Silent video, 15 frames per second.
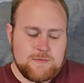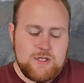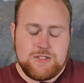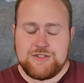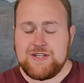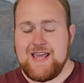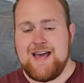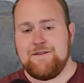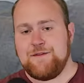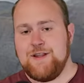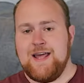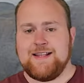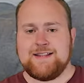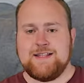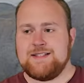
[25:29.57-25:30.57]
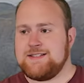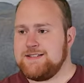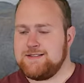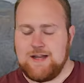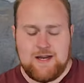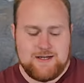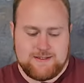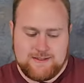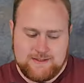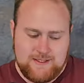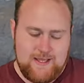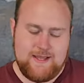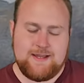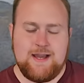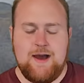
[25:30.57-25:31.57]
So yeah, if you like this, honestly,
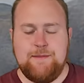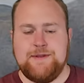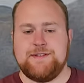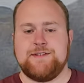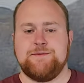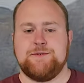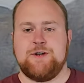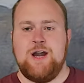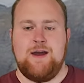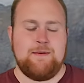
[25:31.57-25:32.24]
like, comment, subscribe.